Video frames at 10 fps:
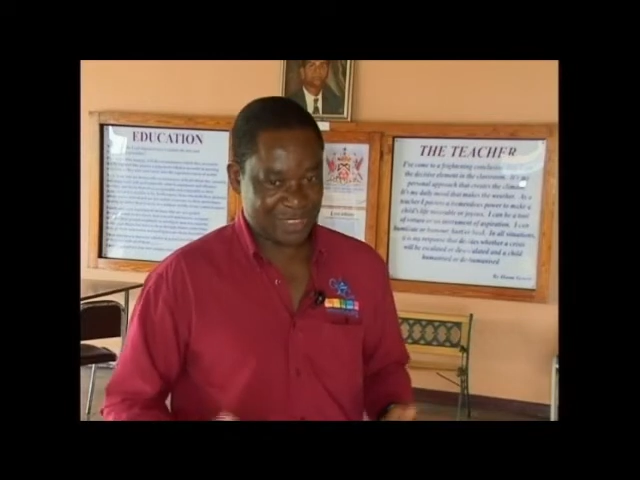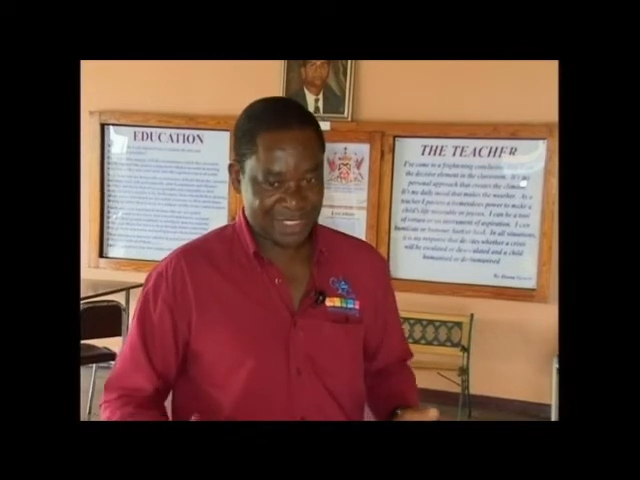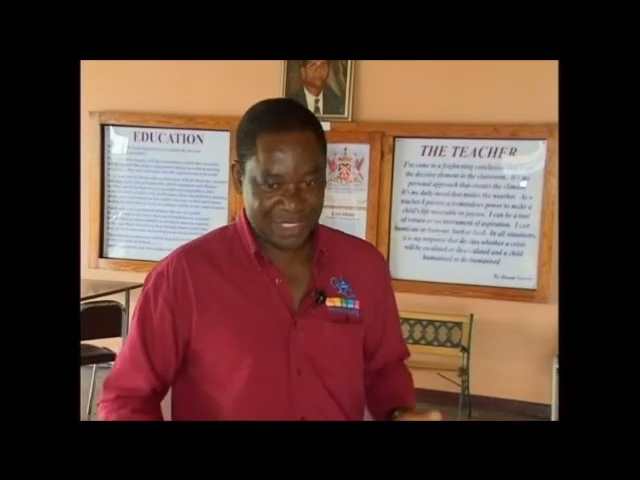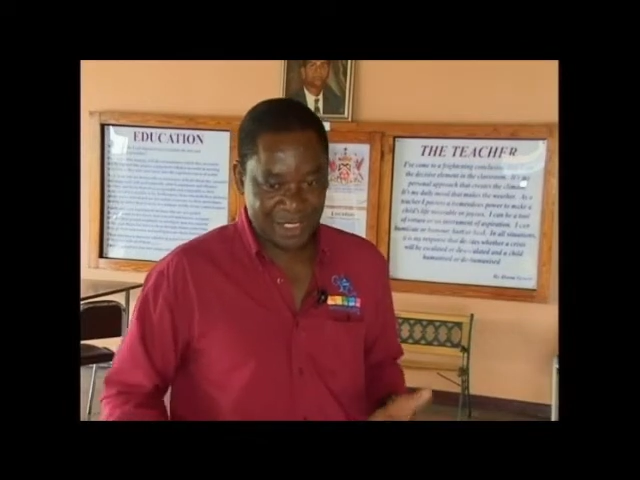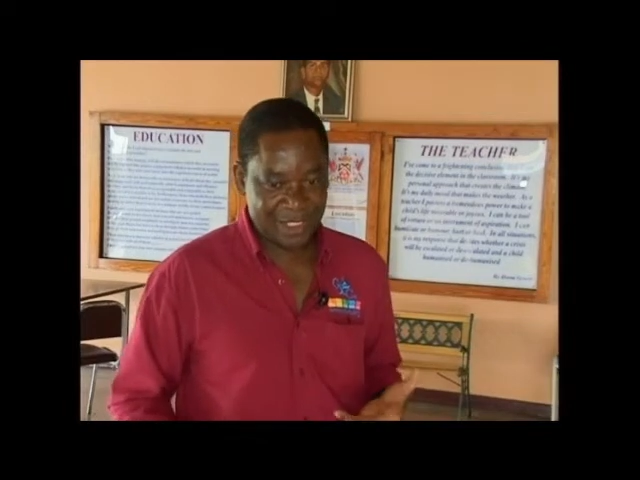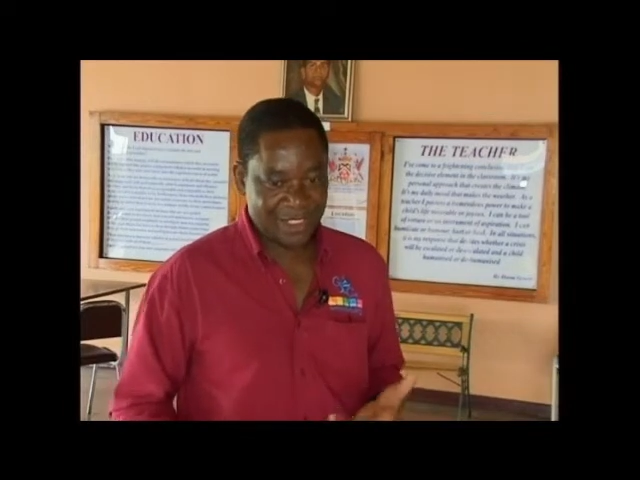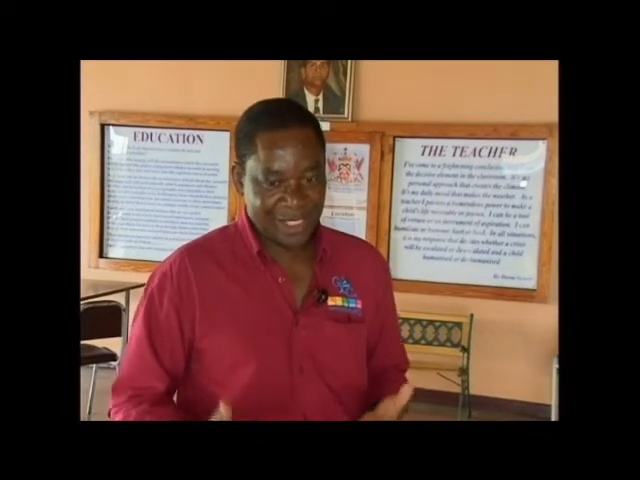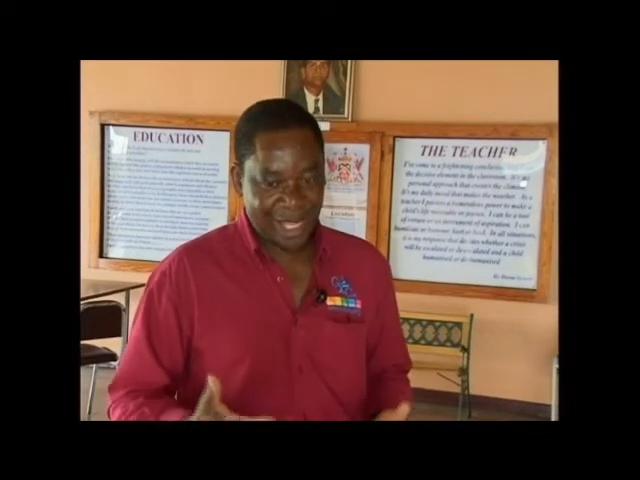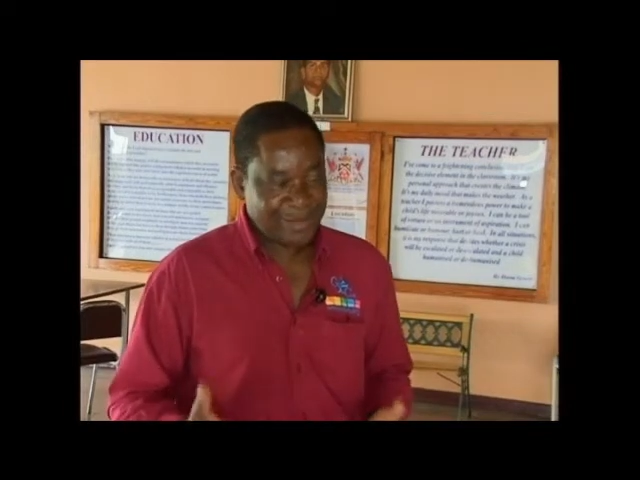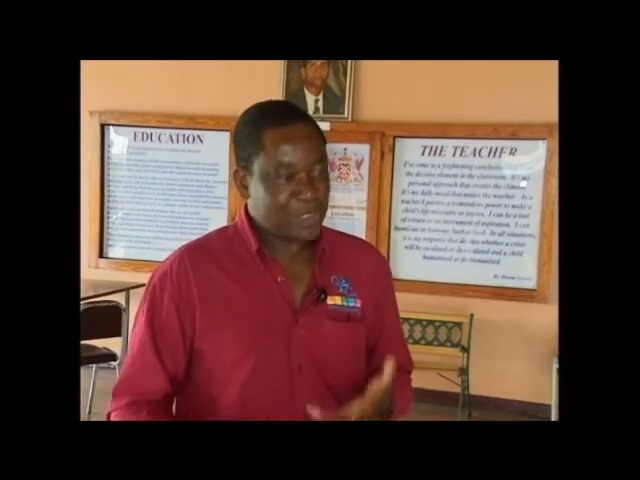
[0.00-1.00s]
see
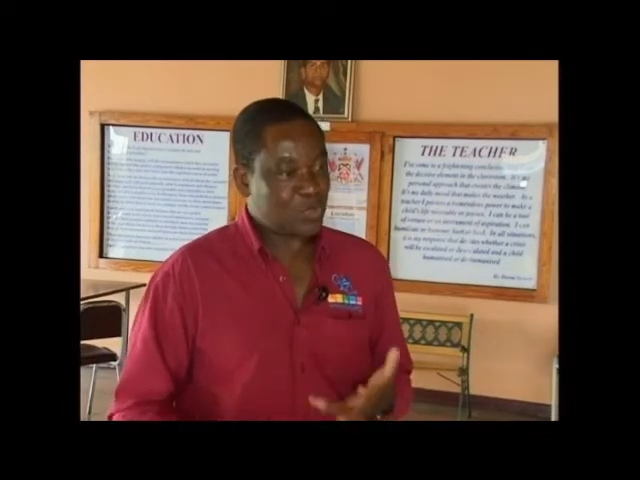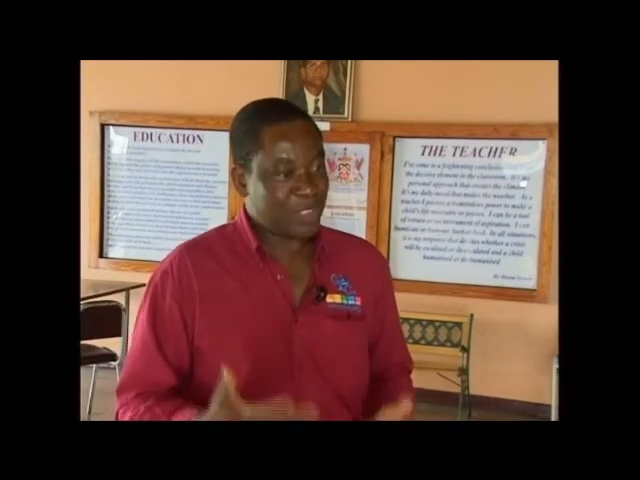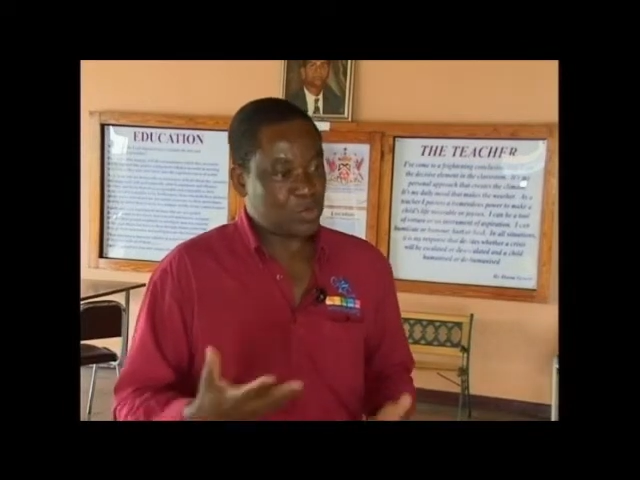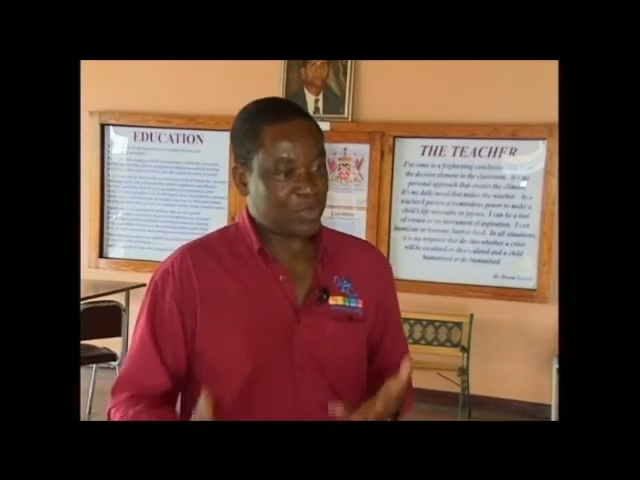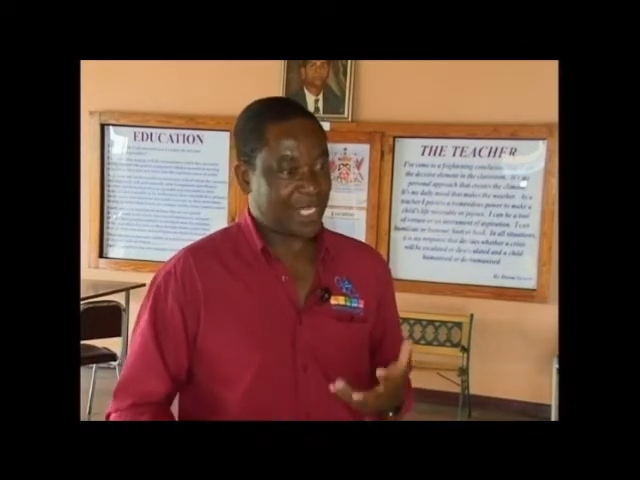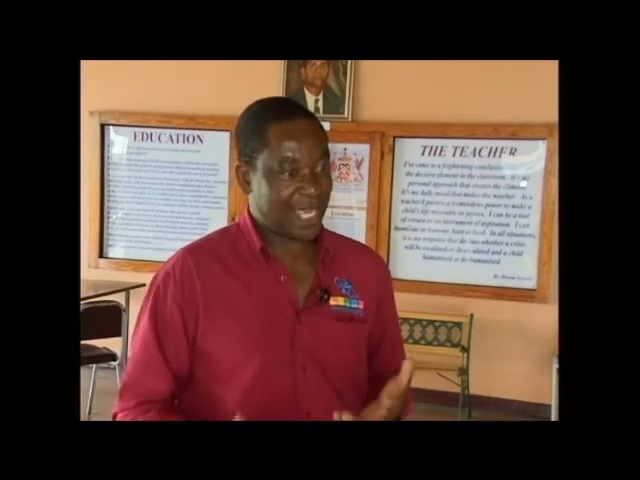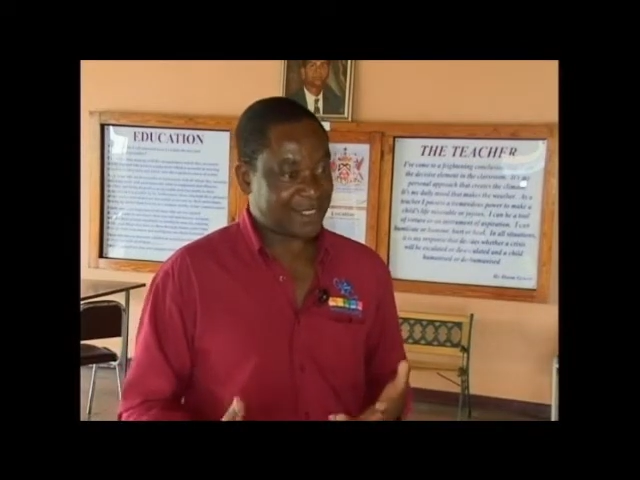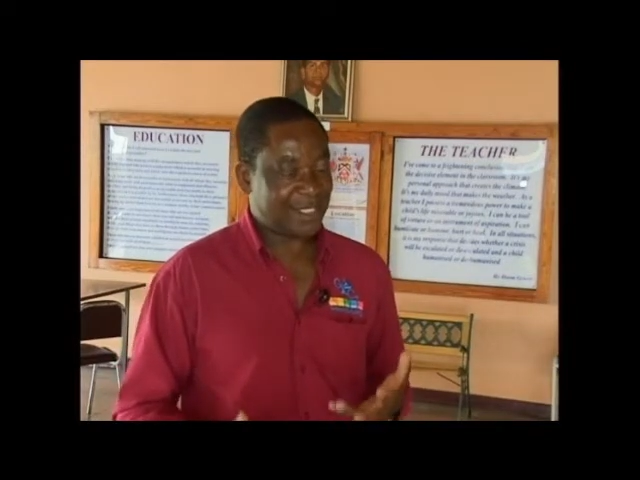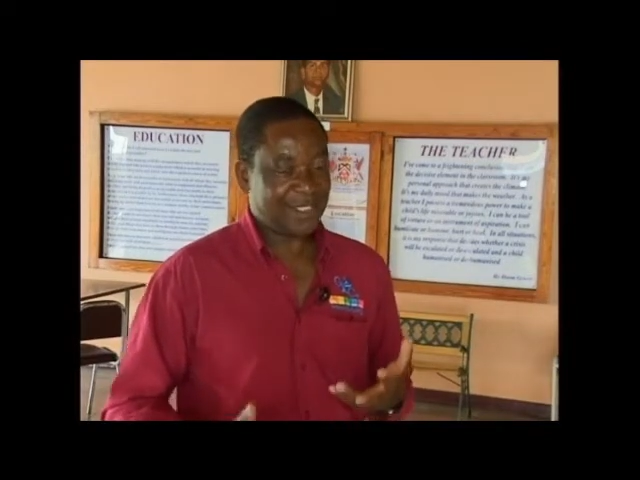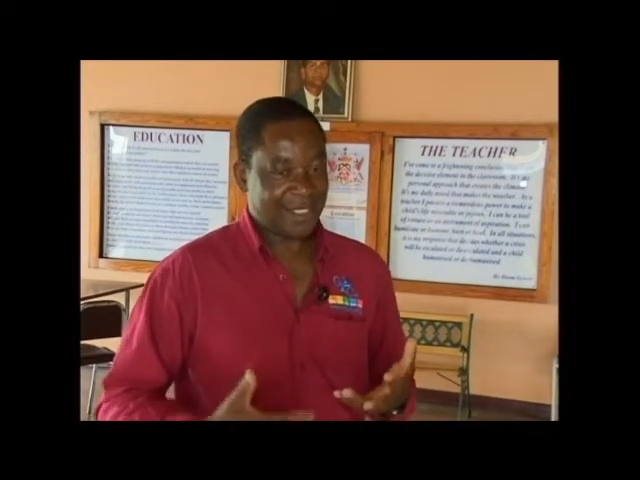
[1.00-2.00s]
how the students will
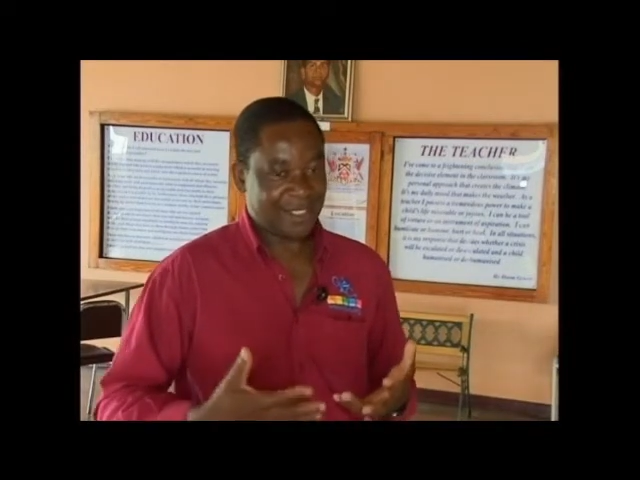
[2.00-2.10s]
react